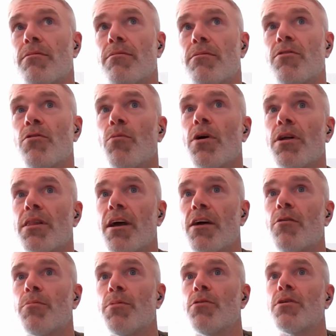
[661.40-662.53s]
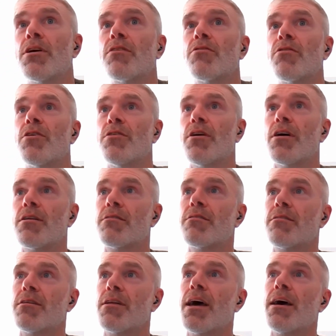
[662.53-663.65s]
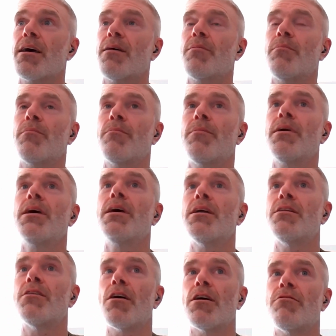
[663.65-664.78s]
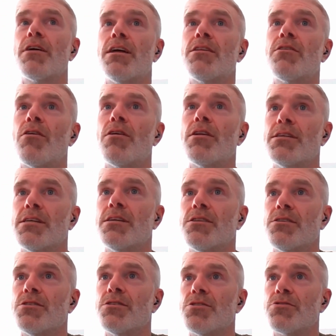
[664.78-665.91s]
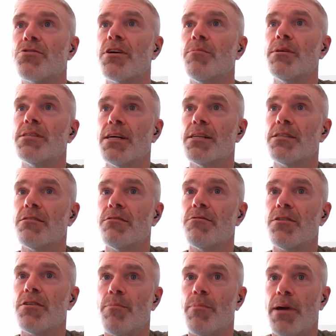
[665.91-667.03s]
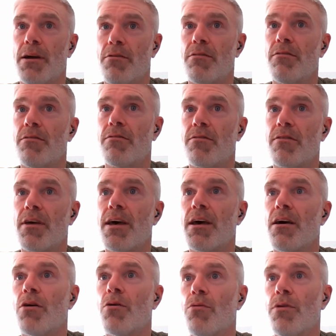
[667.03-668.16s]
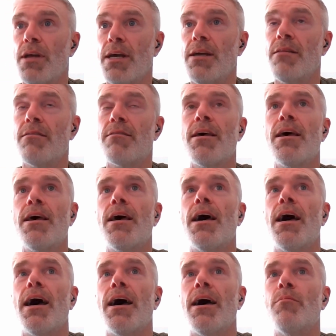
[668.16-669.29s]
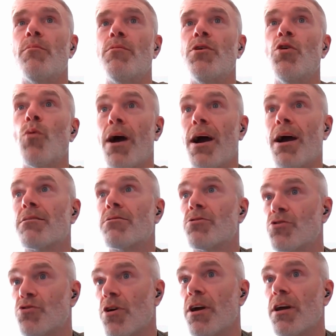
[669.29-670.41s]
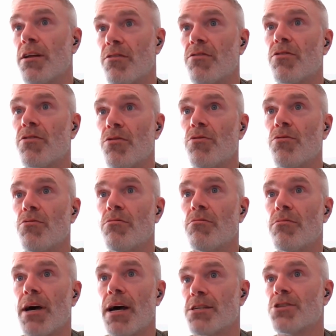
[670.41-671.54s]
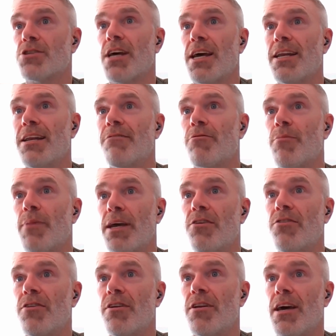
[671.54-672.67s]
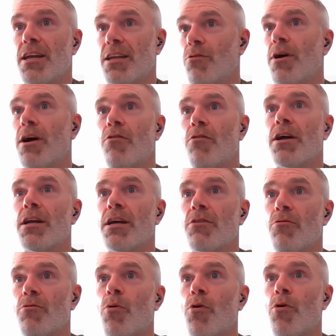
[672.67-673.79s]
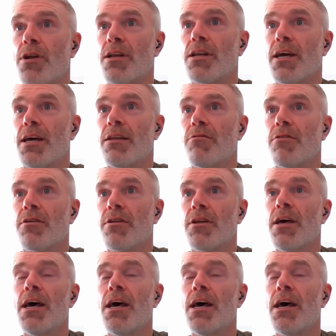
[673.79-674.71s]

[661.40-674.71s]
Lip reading: somewhat therapeutic, so you're not diving into all these issues and you're trying to be sensitive to the parents' own needs, and you are trying to ascertain information and you are writing a report at the end of it.